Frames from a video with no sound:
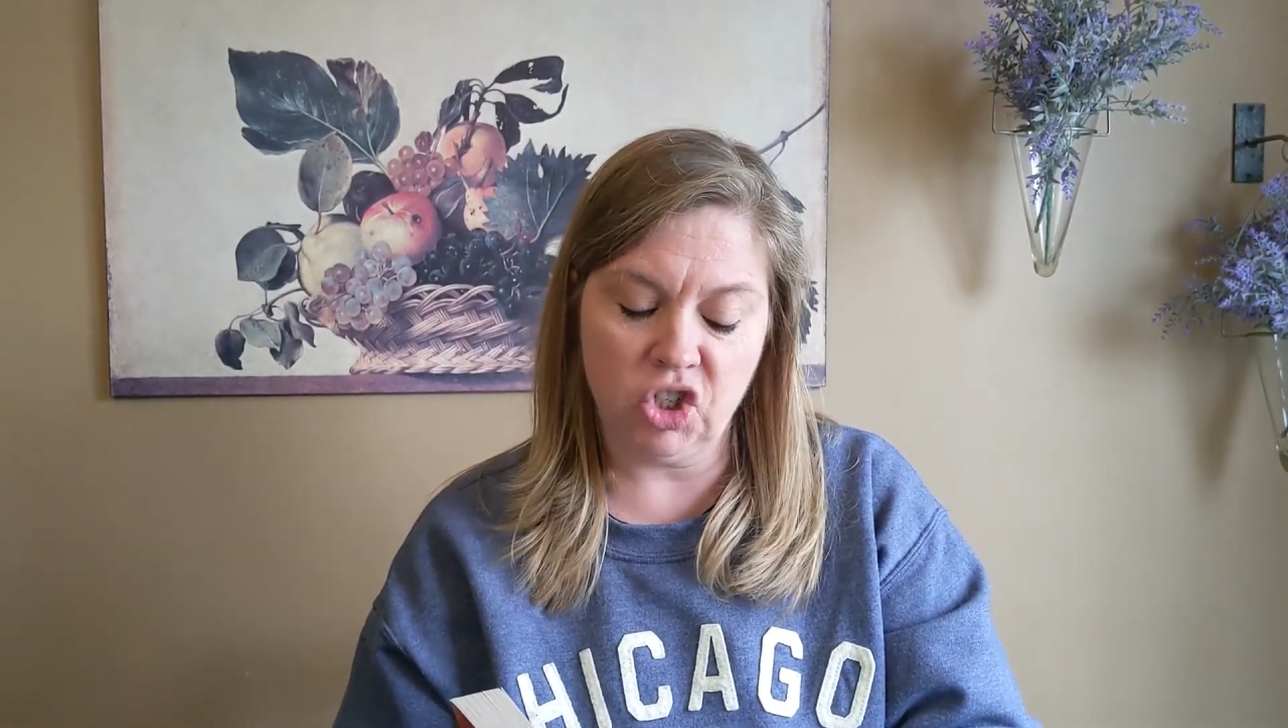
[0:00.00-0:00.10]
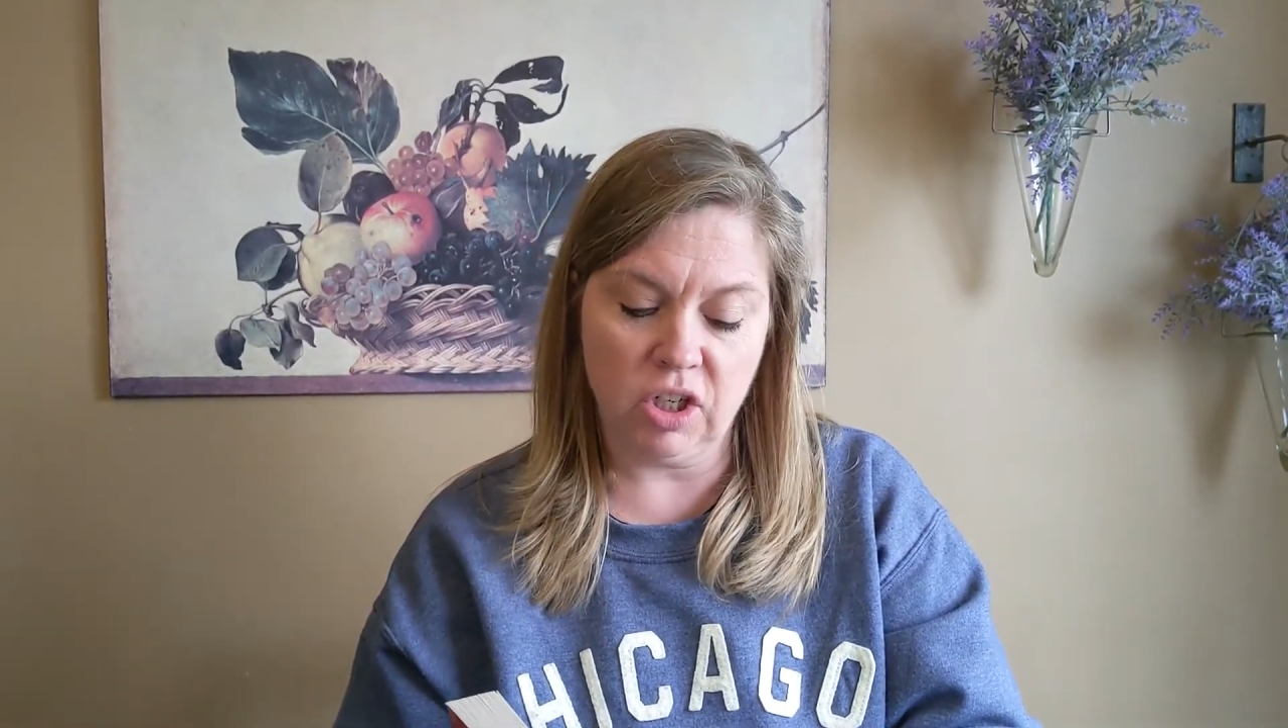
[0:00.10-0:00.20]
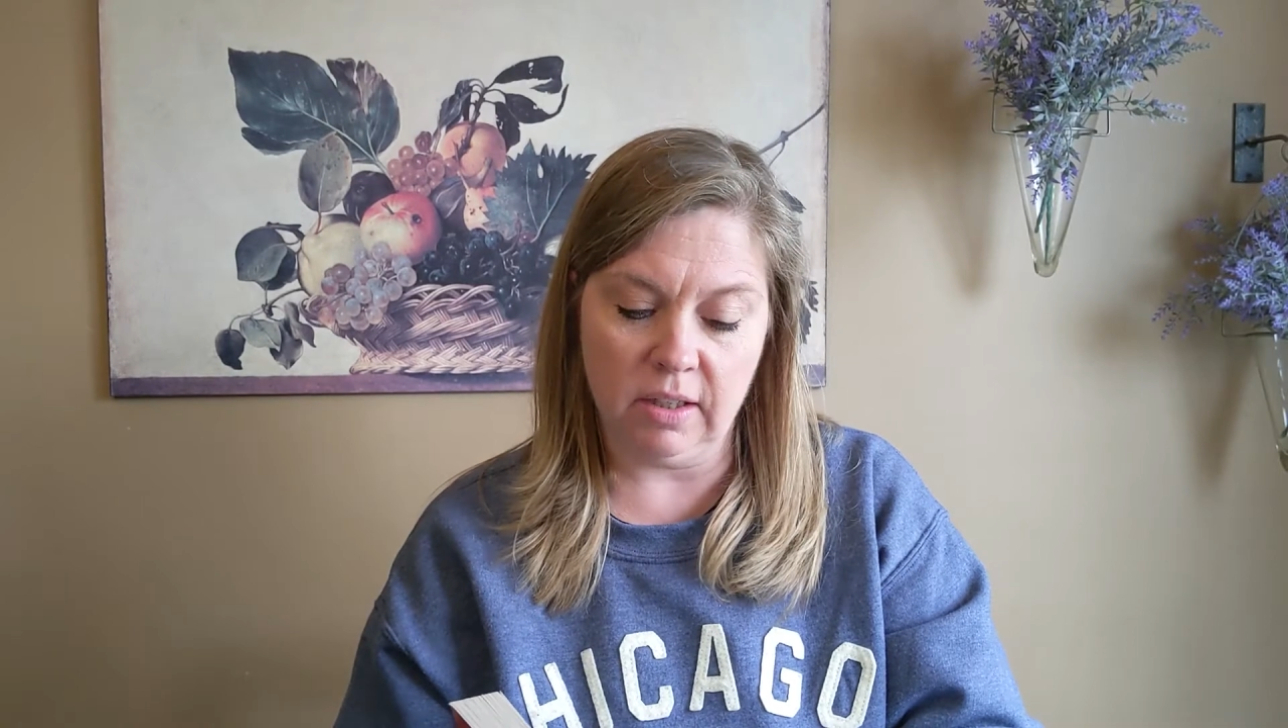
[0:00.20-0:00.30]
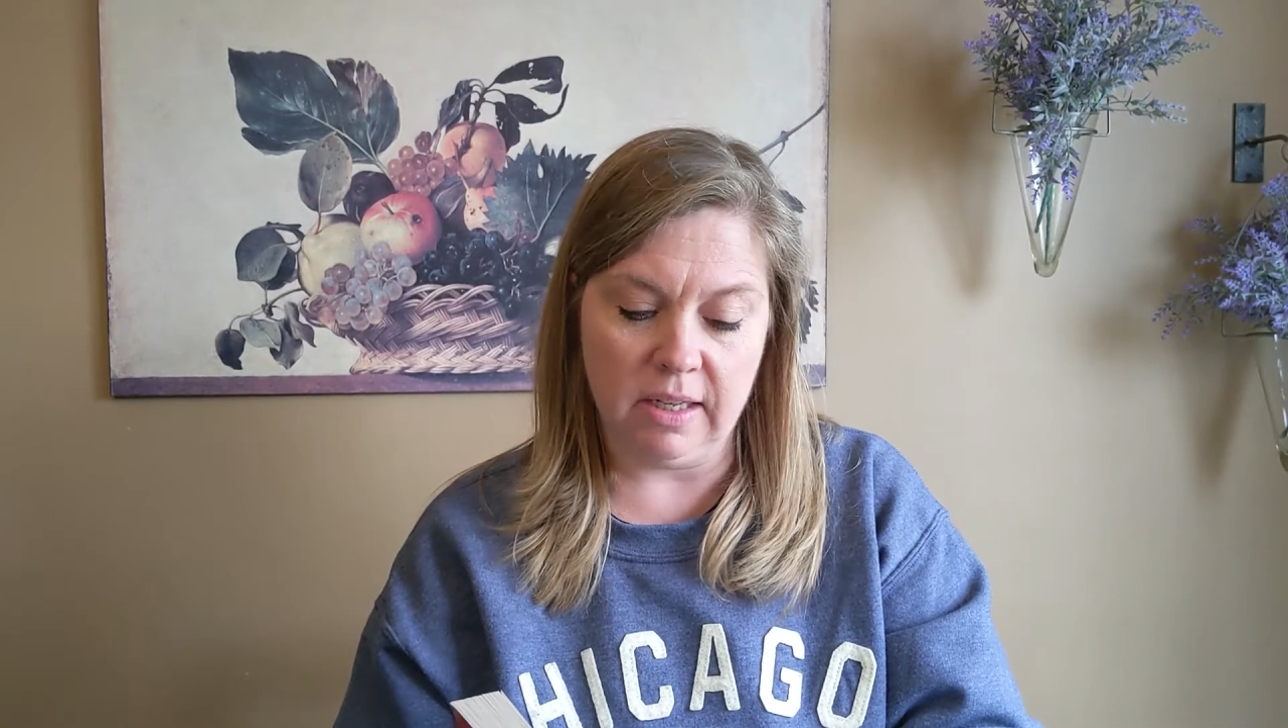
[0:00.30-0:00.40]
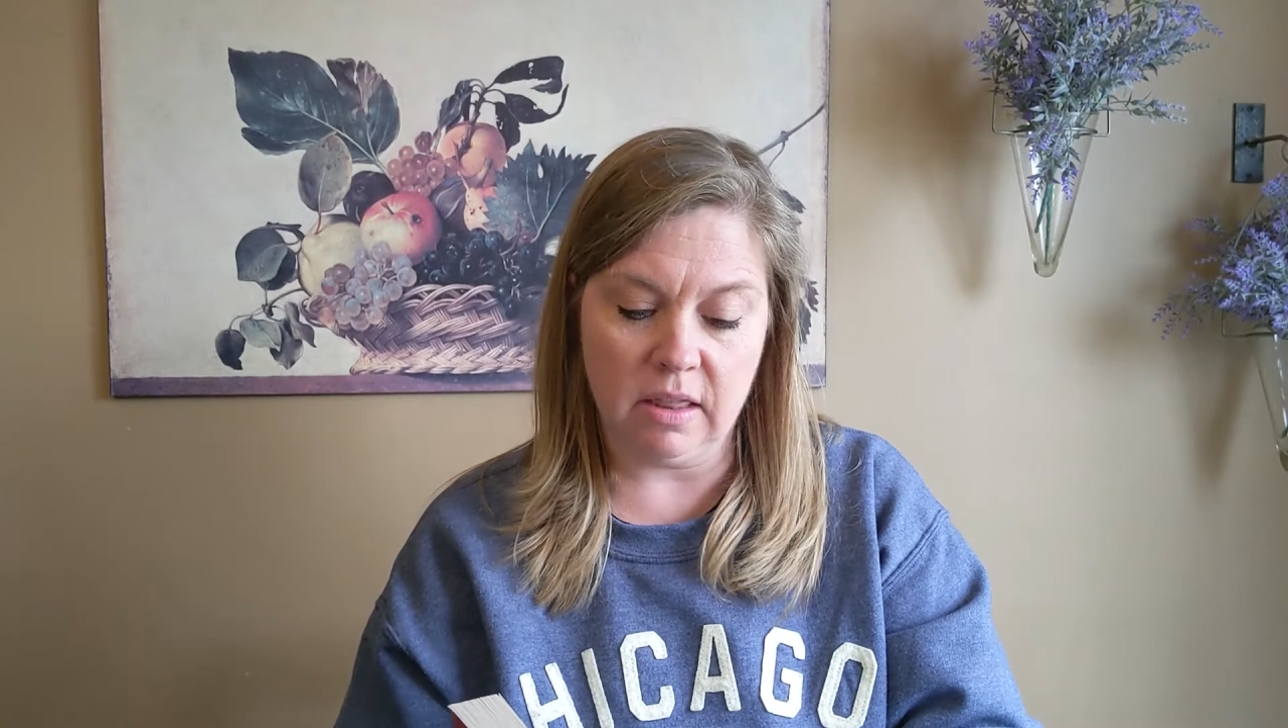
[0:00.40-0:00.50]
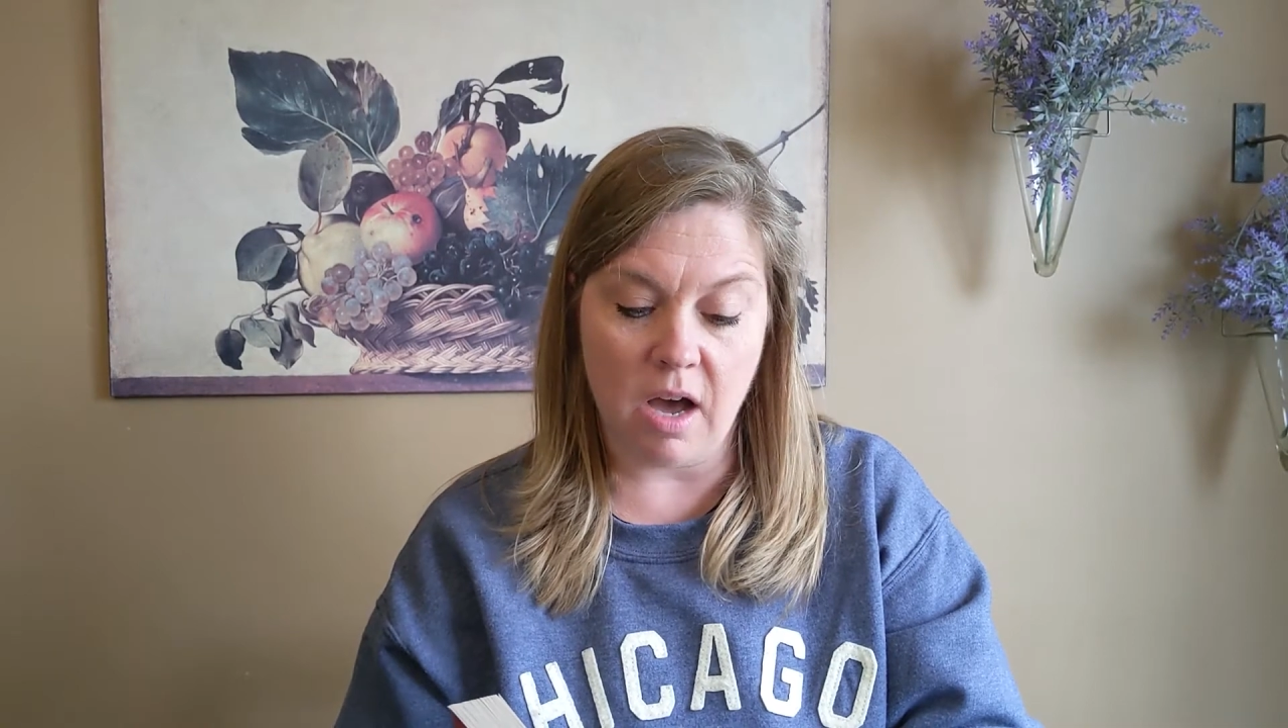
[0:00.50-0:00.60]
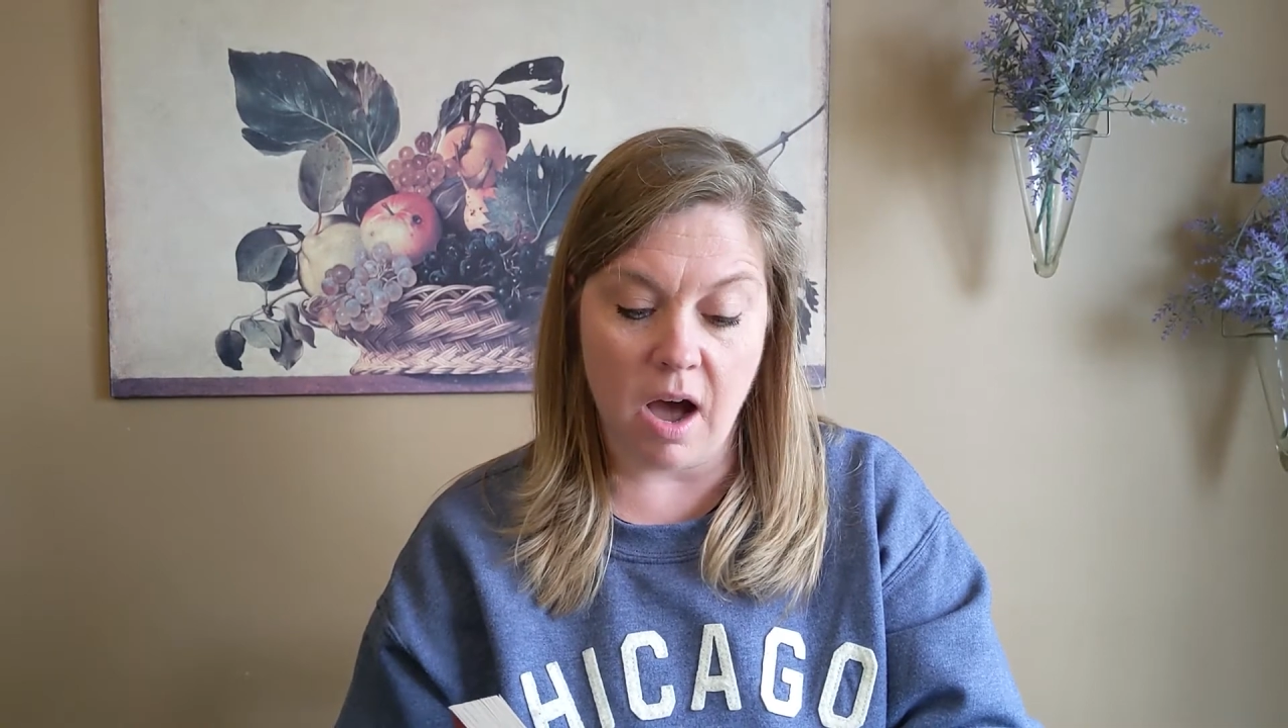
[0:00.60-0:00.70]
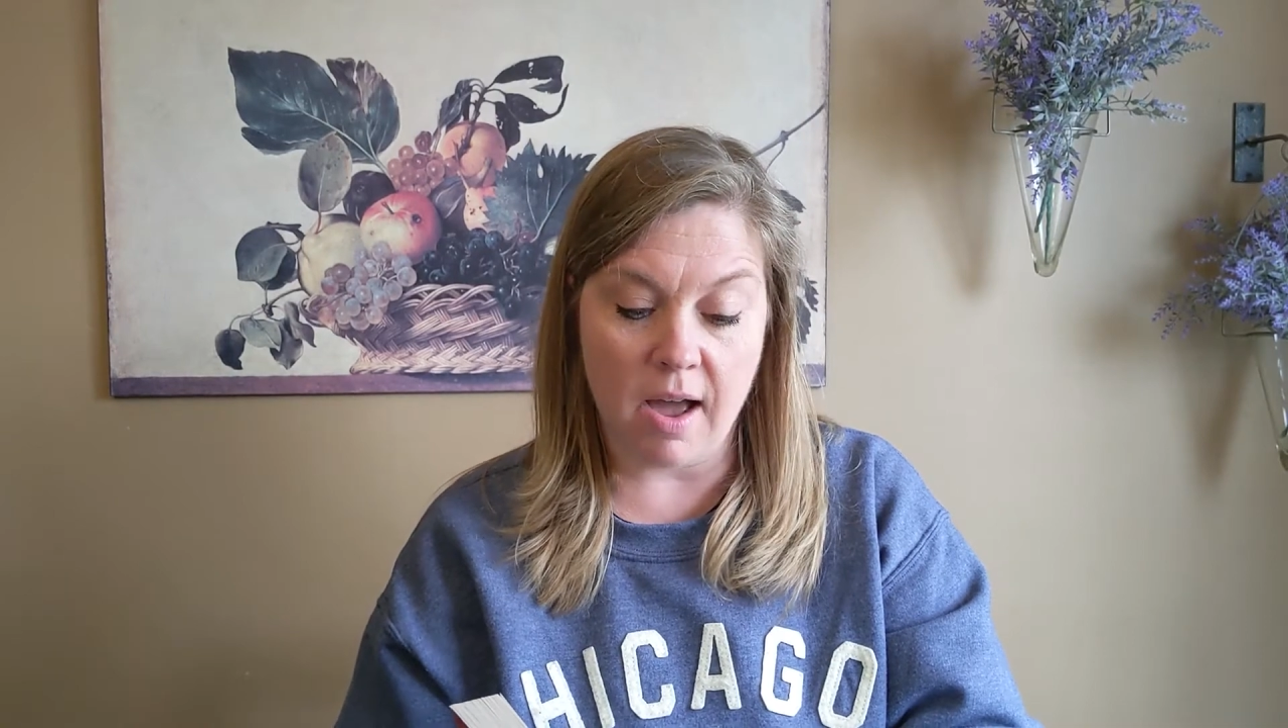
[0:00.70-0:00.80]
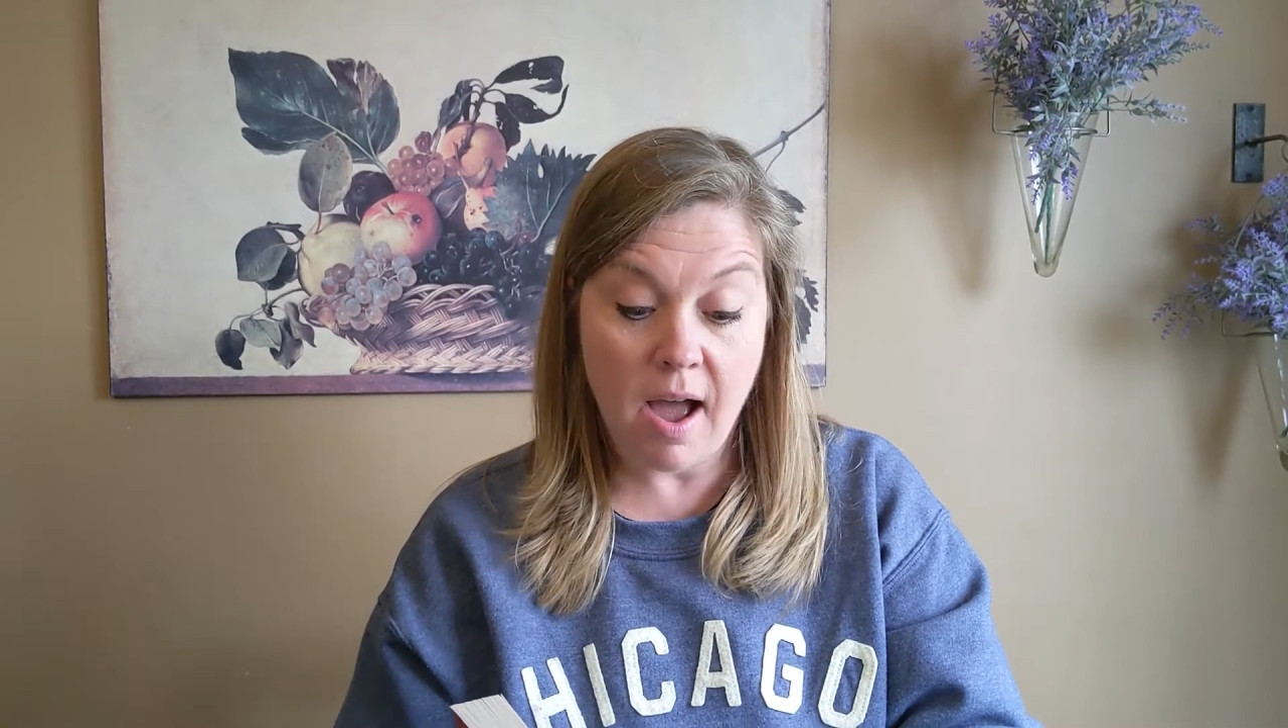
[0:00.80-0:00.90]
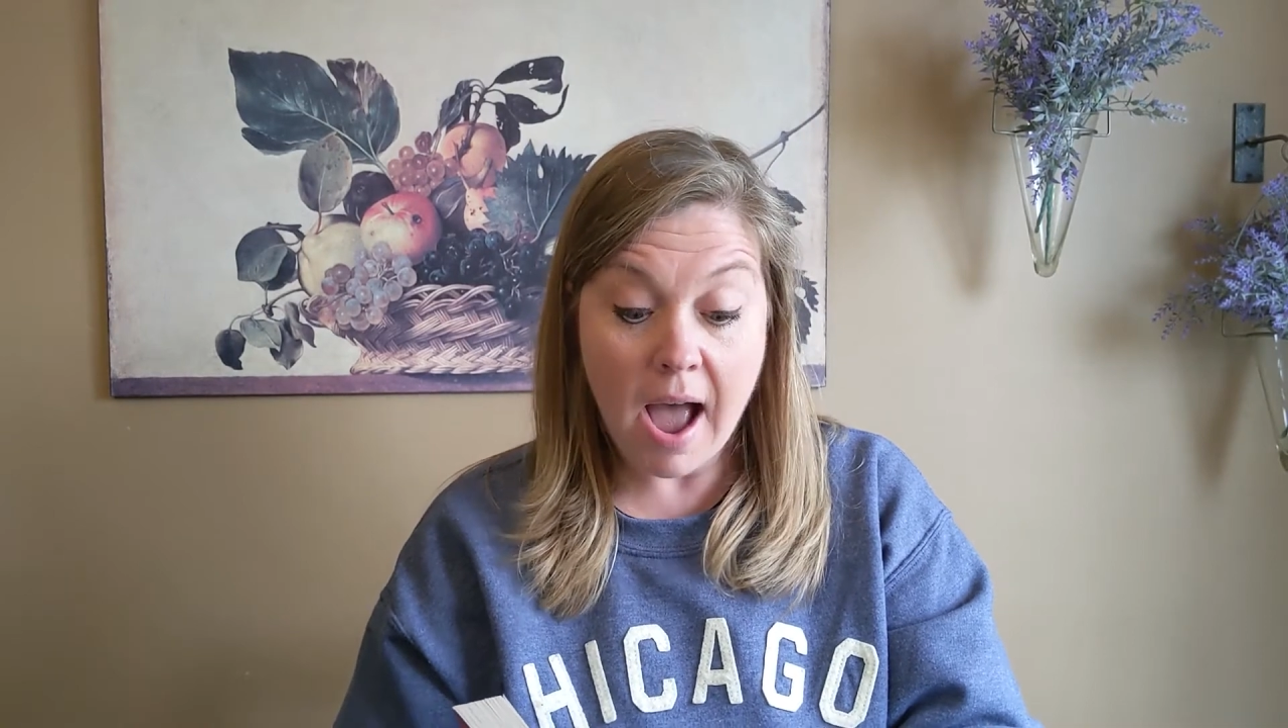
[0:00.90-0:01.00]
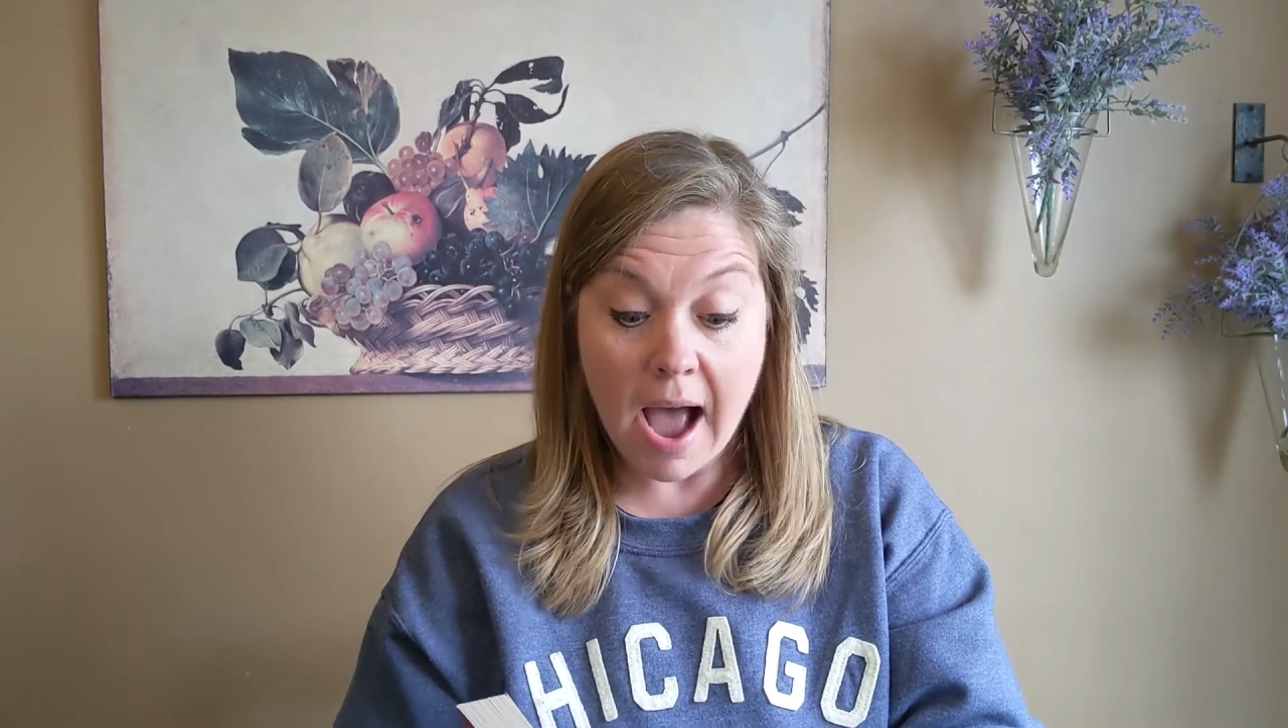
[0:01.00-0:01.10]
chilling thought.